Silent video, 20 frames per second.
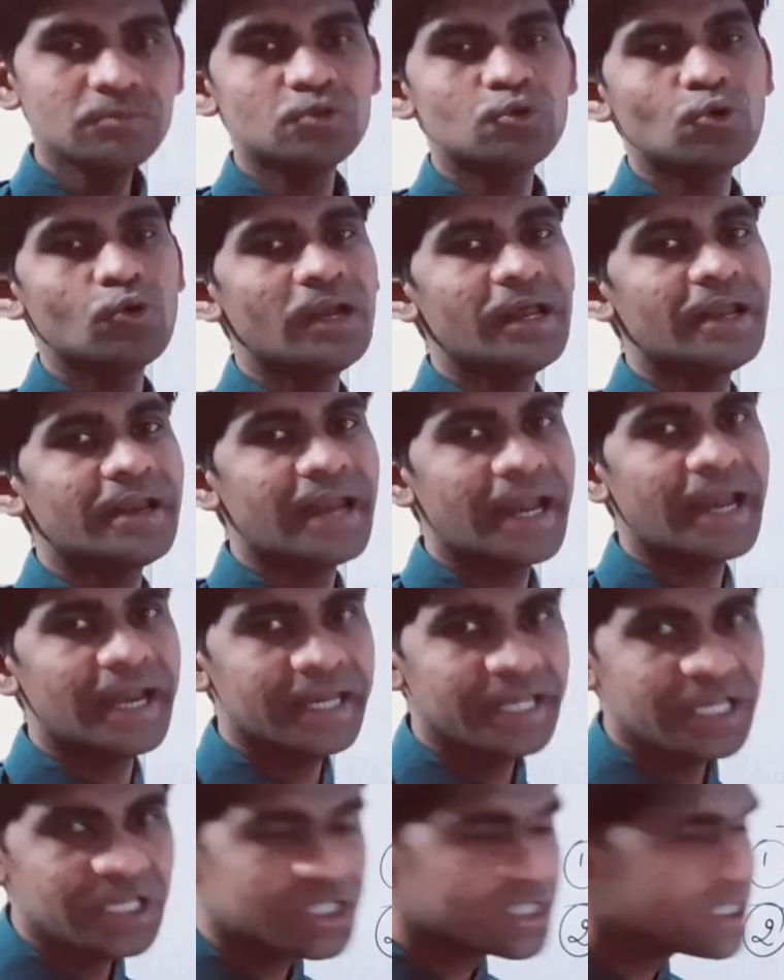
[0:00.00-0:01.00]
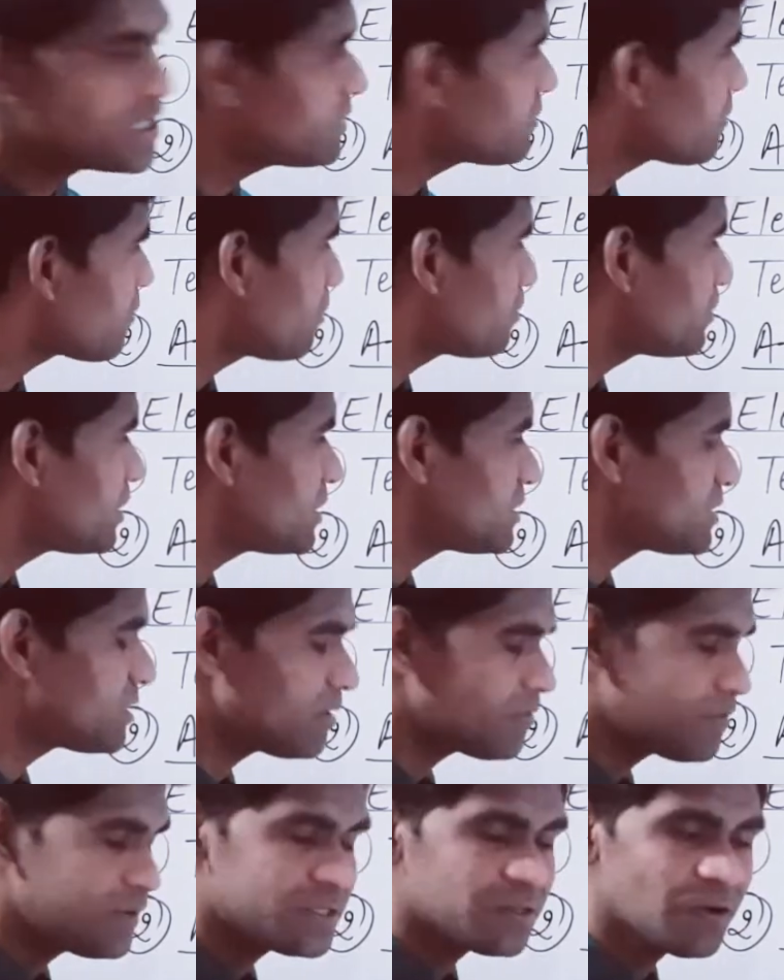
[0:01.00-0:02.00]
solar radiations from the
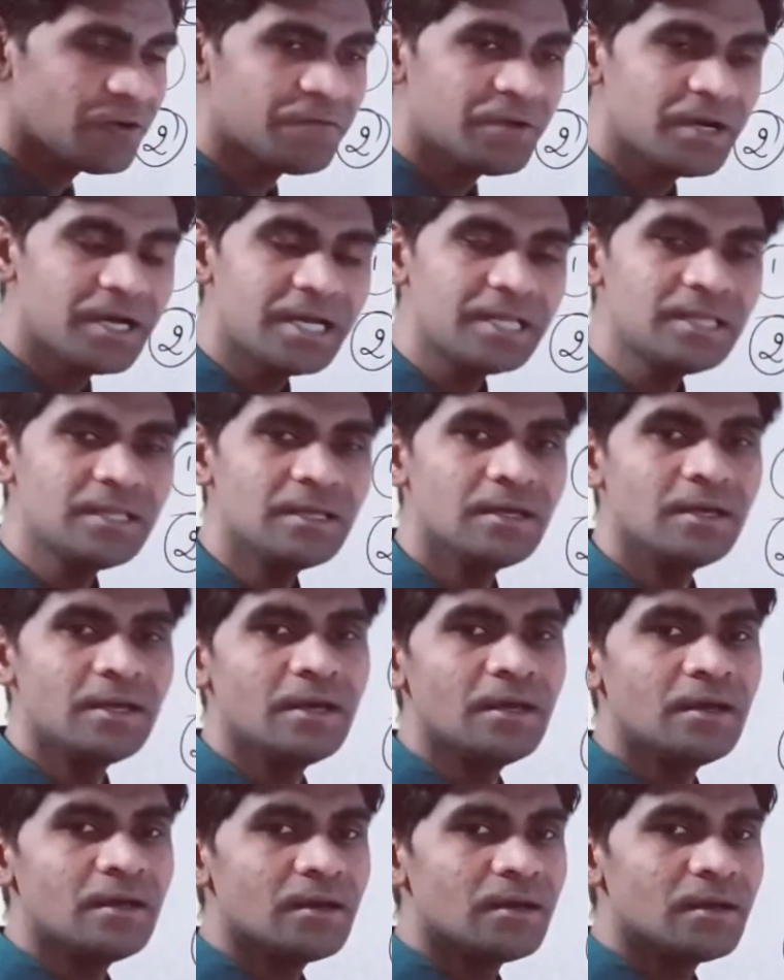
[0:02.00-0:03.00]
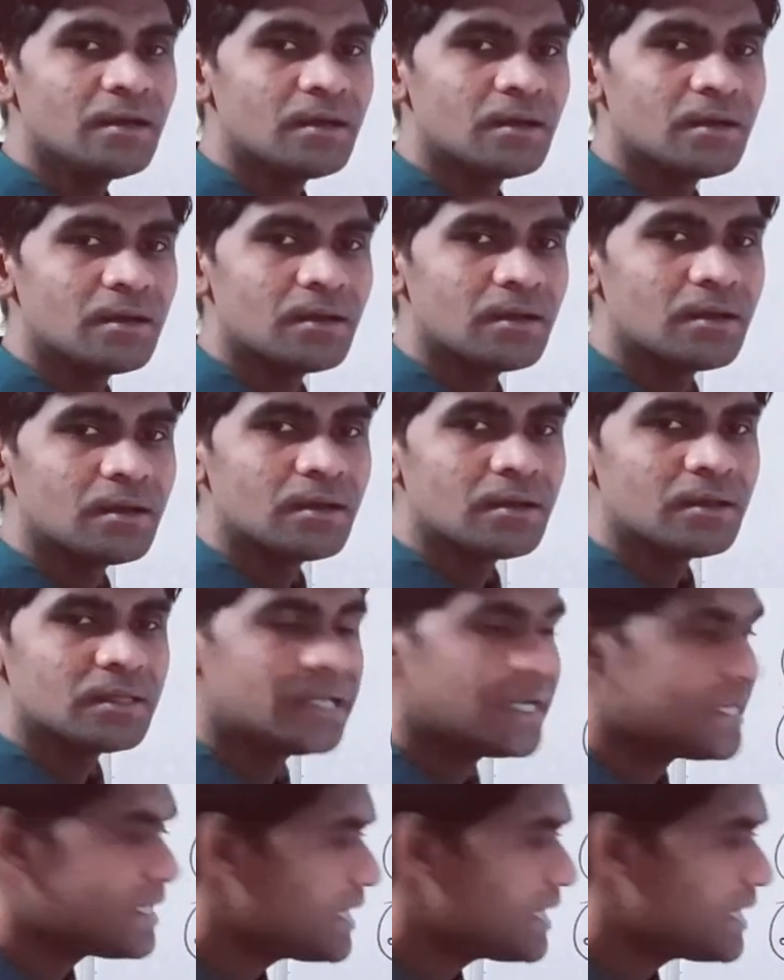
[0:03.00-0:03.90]
surface of earth? The